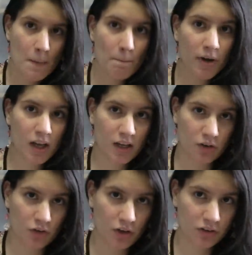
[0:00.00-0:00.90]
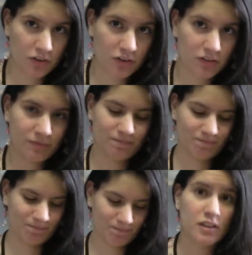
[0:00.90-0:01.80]
But I digress.
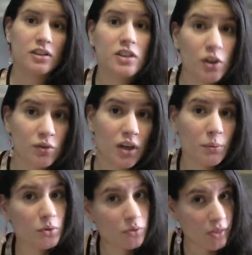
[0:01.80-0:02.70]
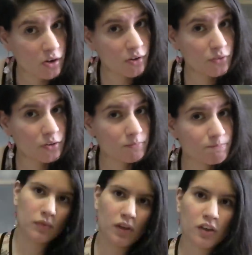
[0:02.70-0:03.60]
Nope, I will do that often.
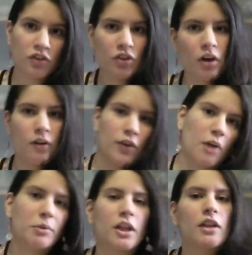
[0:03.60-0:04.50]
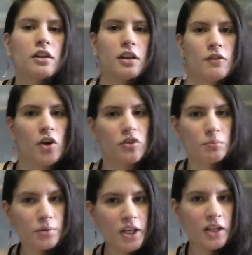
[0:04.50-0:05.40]
So I've got my little Key of
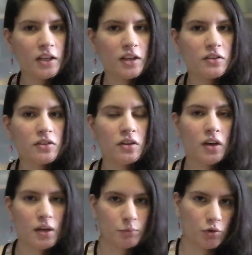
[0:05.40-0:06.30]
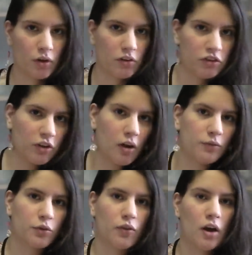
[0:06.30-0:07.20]
Awesome playlist, and I'm doing other stuff,
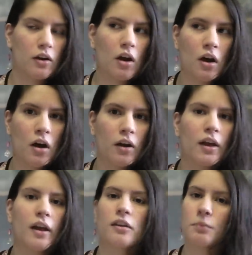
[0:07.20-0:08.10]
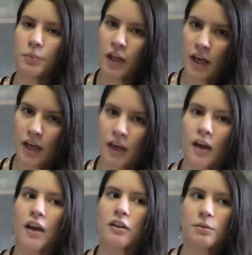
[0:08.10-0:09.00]
so I've got it on, it's playing,
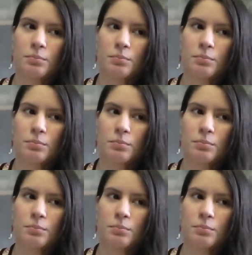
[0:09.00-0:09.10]
and it's